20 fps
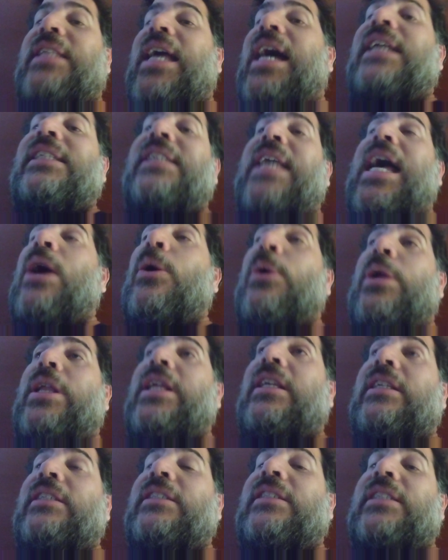That's how it
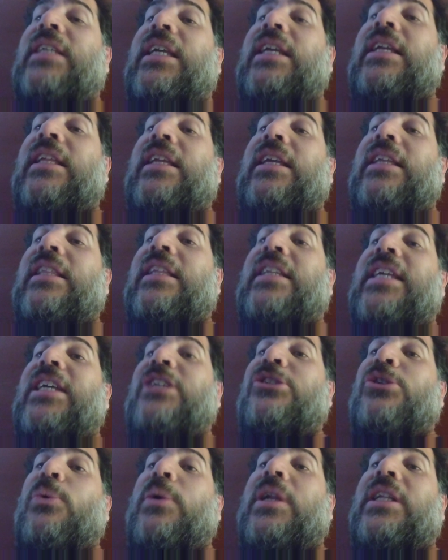is in the
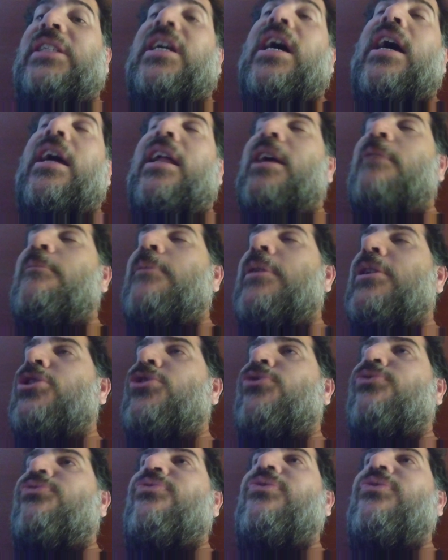desert when it's hot. I mean, just